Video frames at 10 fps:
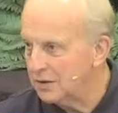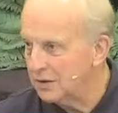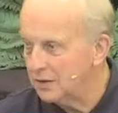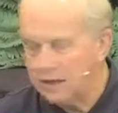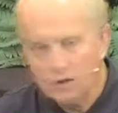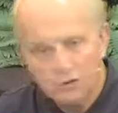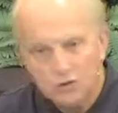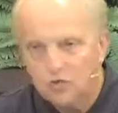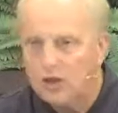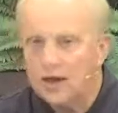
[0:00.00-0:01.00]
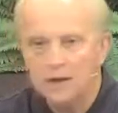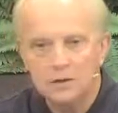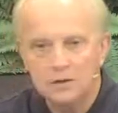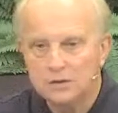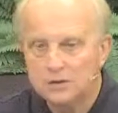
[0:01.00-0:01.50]
They can do that,
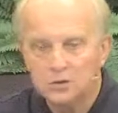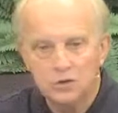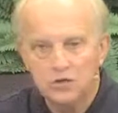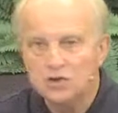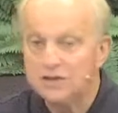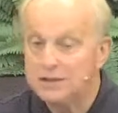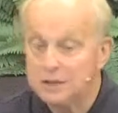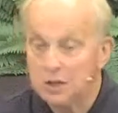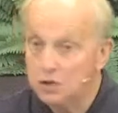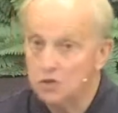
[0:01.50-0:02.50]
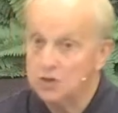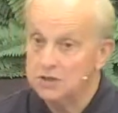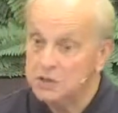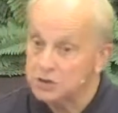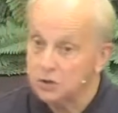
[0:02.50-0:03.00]
and you
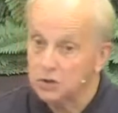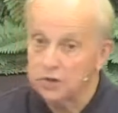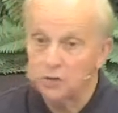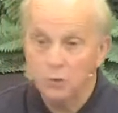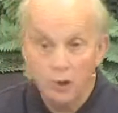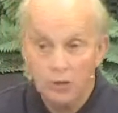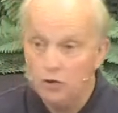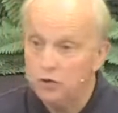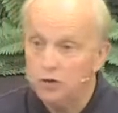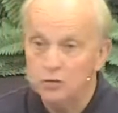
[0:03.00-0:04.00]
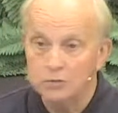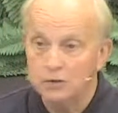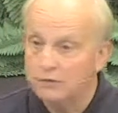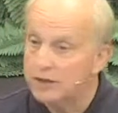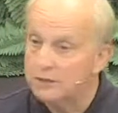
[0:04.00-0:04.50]
can disagree with what they're doing,
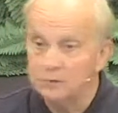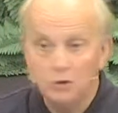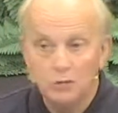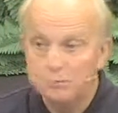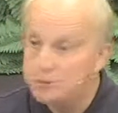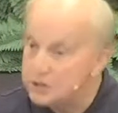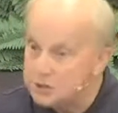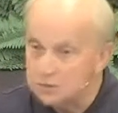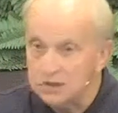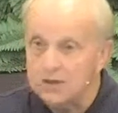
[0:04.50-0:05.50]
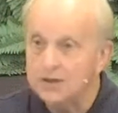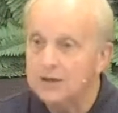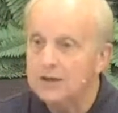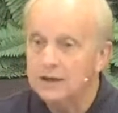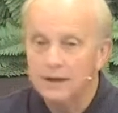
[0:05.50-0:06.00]
but if they do it peaceably
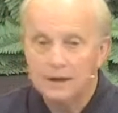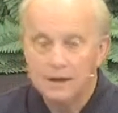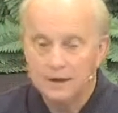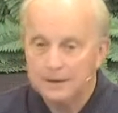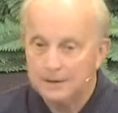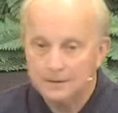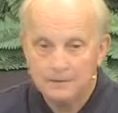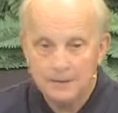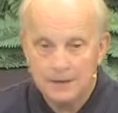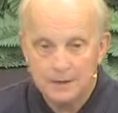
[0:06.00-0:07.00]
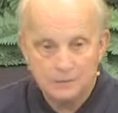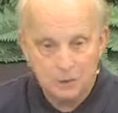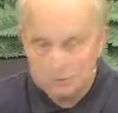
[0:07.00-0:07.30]
and